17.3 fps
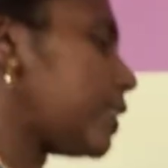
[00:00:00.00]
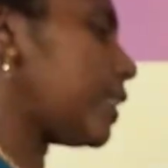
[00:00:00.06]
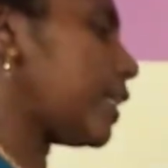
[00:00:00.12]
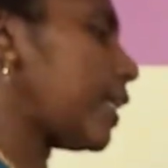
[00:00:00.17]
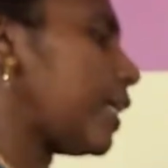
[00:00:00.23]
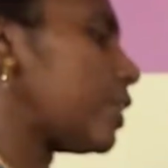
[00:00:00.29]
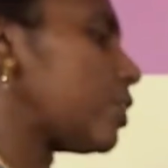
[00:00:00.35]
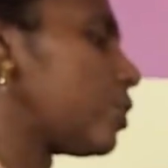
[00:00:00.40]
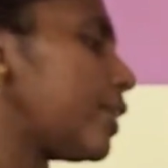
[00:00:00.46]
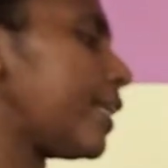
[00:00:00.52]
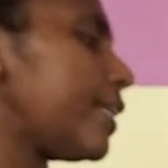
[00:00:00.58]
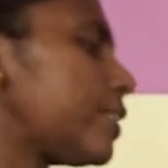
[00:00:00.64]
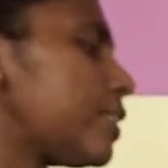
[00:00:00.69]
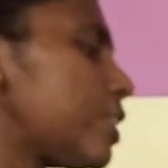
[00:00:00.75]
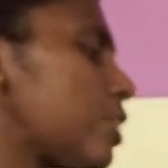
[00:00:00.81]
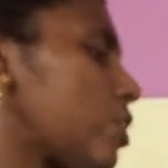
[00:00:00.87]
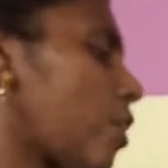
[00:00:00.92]
equal to
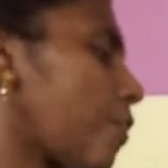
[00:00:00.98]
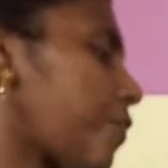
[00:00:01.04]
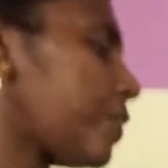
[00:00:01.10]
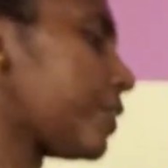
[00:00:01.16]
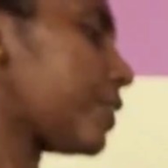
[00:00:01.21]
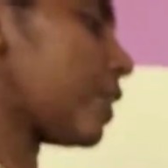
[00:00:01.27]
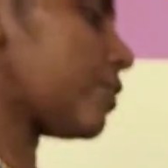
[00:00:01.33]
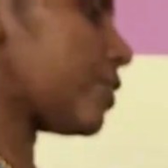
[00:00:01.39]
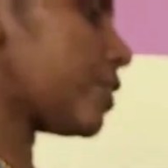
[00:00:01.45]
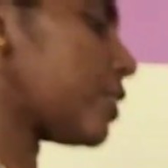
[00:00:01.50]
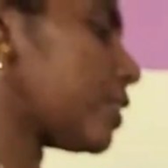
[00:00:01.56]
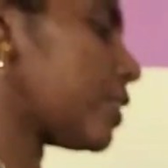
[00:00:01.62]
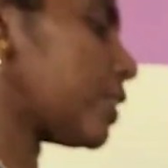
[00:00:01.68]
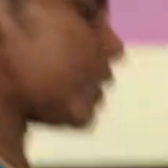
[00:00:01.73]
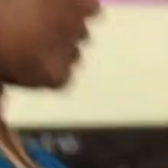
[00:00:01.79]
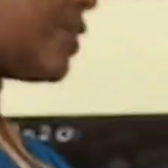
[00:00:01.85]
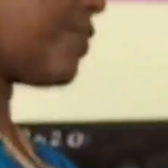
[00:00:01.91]
density of a
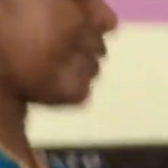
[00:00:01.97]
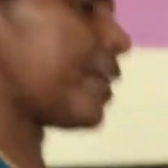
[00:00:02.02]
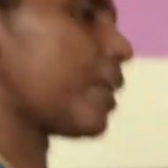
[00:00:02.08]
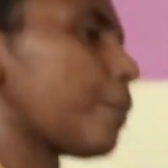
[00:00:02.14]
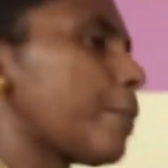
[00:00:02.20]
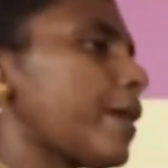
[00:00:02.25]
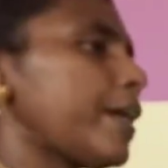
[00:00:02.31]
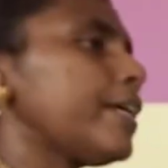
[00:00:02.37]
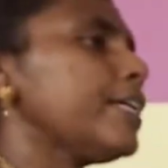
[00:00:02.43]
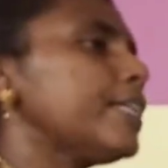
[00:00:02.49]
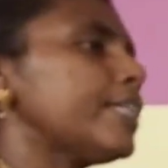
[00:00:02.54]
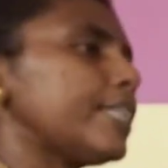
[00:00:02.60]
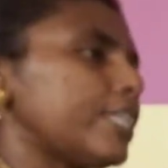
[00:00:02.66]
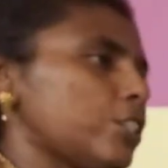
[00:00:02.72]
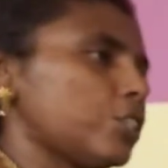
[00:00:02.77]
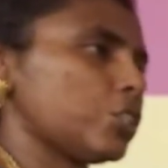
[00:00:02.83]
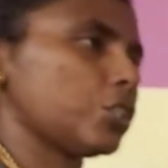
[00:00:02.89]
substance divided by
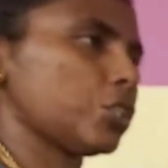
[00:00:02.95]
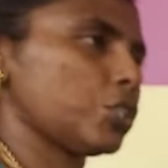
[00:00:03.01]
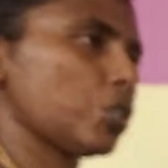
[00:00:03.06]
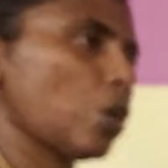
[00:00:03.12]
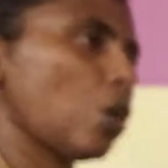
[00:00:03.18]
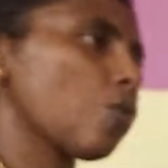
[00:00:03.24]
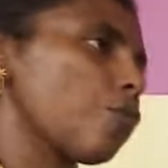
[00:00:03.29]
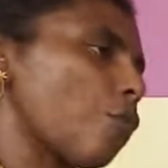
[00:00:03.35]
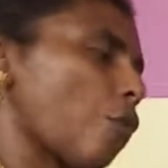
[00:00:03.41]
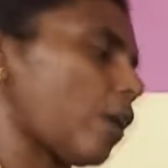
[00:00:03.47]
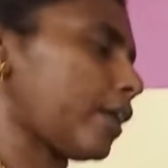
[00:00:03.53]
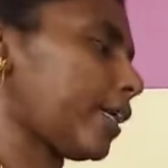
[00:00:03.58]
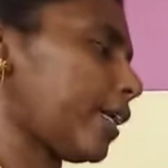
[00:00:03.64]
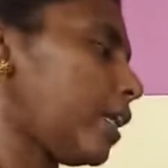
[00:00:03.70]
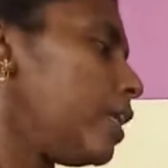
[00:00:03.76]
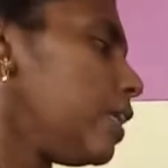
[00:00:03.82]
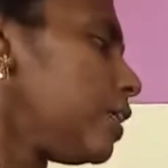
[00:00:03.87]
density of
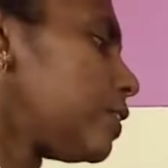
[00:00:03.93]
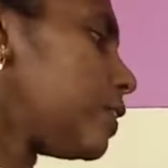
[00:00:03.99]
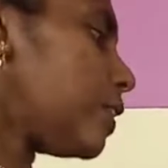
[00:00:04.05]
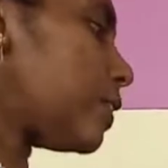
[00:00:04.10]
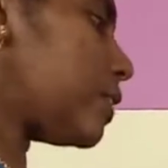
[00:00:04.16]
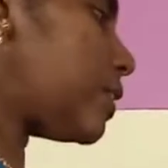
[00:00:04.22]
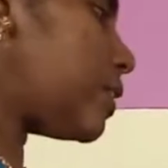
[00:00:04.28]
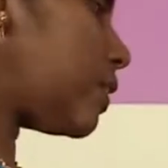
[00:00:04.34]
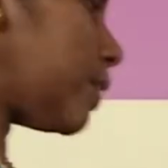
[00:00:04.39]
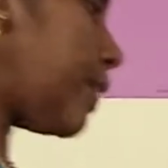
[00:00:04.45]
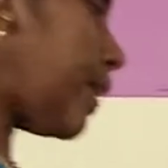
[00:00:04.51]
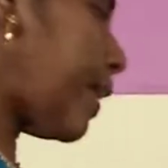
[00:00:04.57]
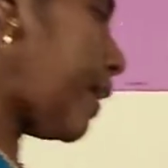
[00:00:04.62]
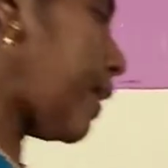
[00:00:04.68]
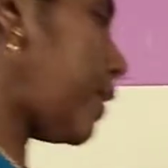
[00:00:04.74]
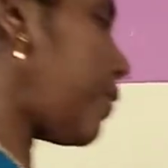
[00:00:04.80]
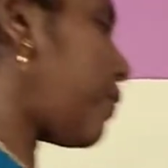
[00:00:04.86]
water. Just they
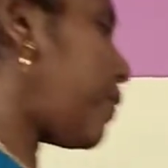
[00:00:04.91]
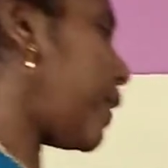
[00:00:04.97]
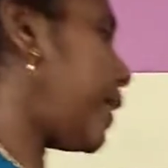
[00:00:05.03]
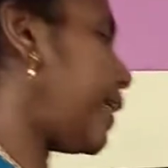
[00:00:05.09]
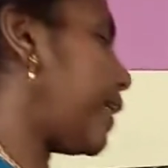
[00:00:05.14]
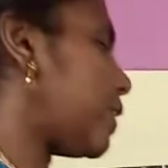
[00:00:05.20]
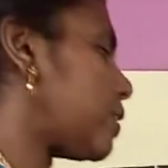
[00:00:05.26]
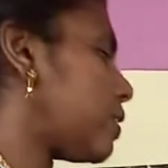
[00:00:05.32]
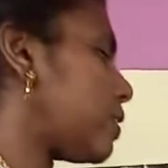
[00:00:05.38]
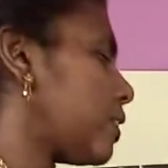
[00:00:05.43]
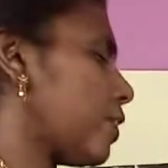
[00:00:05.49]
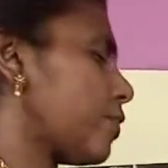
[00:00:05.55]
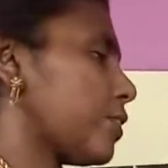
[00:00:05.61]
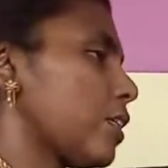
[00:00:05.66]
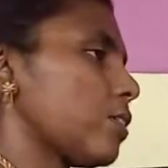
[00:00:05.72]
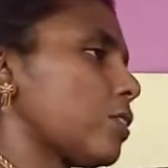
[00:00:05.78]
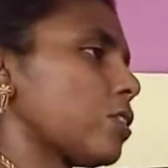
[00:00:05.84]
are given density
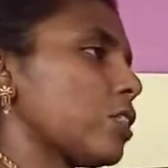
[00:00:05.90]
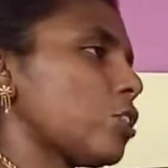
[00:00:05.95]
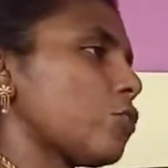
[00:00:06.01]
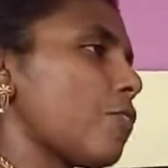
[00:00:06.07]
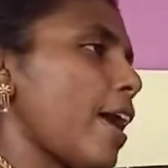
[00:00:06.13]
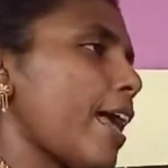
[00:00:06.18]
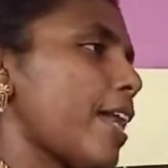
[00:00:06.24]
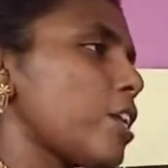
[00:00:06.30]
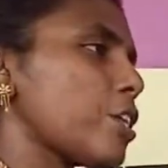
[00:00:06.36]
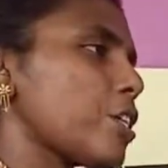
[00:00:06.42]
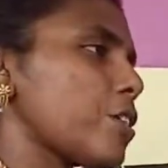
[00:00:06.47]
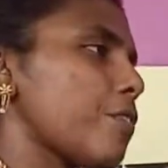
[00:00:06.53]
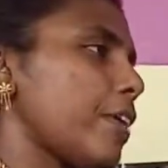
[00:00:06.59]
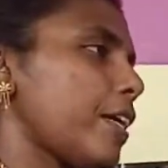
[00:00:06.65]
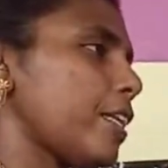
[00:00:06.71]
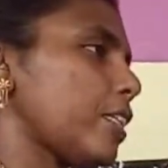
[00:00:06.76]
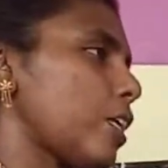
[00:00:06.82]
of substance value
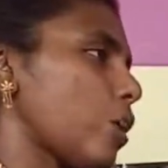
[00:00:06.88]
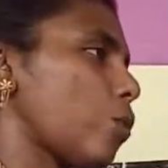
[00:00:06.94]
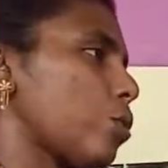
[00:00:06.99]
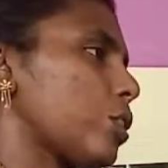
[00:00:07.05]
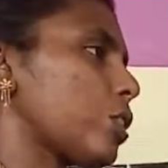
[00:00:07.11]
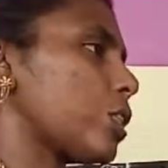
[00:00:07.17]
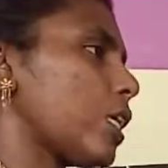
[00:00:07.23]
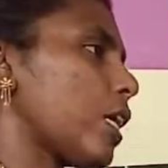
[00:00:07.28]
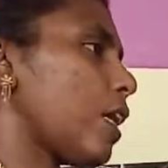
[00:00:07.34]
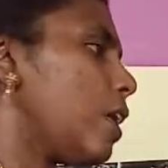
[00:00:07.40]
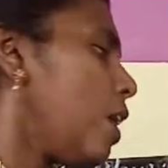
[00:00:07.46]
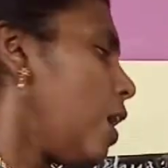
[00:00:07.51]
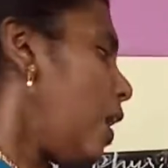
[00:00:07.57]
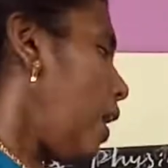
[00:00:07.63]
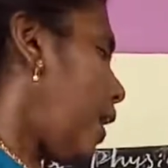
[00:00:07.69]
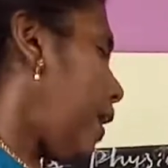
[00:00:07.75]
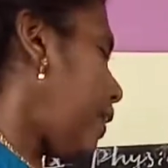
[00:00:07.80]
given in the question,
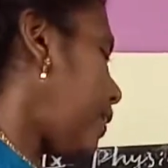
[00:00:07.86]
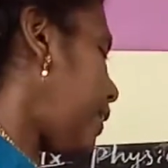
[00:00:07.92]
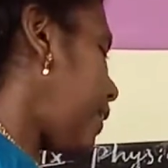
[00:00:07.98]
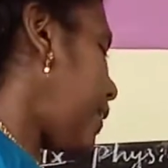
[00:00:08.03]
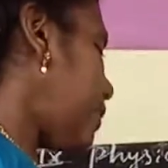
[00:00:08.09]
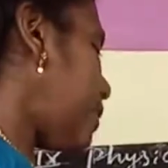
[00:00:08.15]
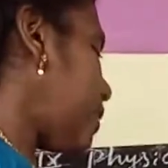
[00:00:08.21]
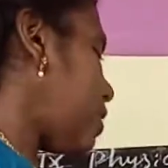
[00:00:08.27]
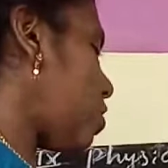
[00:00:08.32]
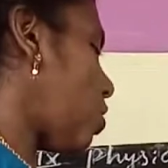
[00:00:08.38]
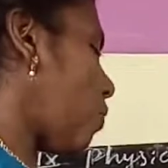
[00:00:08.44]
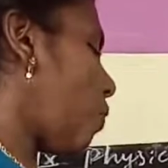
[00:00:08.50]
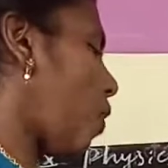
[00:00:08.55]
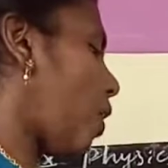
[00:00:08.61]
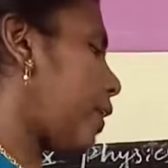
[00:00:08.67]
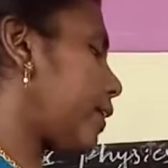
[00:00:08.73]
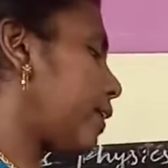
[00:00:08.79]
and density of
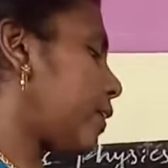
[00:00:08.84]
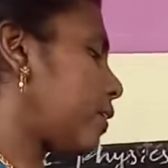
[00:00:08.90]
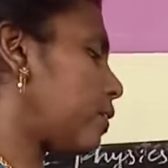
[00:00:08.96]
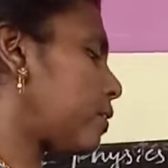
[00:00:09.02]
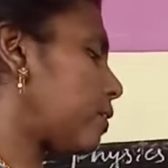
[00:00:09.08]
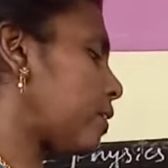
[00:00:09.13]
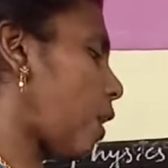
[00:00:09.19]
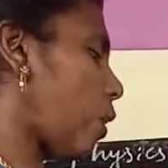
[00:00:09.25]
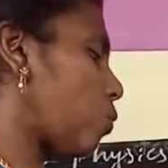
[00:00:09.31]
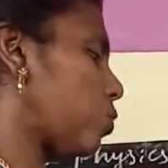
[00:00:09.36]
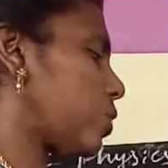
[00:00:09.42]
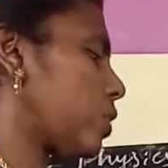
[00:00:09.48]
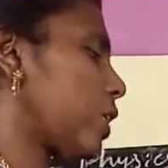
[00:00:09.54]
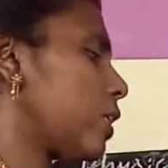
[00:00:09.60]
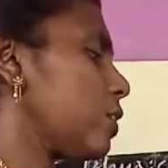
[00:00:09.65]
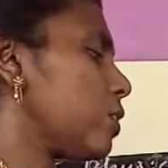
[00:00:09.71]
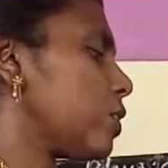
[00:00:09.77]
water is
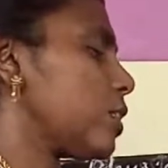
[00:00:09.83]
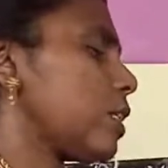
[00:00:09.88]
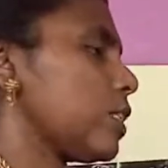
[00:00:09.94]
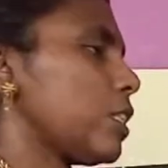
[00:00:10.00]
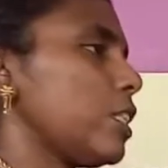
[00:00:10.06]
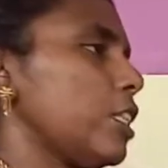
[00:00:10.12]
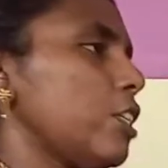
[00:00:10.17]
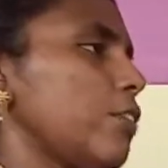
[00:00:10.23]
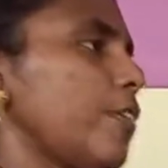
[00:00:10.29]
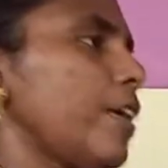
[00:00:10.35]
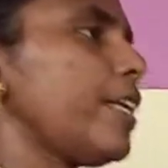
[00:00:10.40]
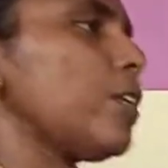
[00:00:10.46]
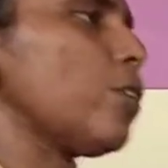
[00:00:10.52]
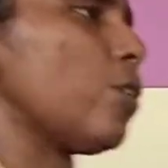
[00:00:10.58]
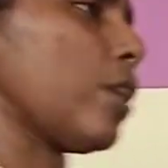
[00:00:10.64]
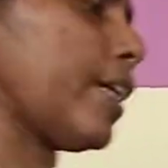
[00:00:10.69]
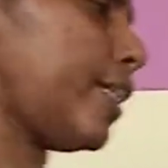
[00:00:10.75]
1000. Just to divide,
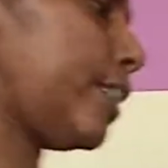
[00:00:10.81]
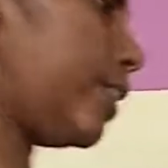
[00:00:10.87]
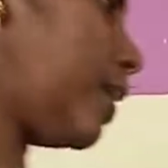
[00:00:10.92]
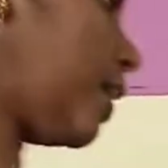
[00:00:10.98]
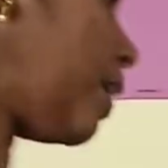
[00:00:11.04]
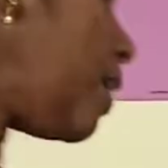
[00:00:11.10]
you will get the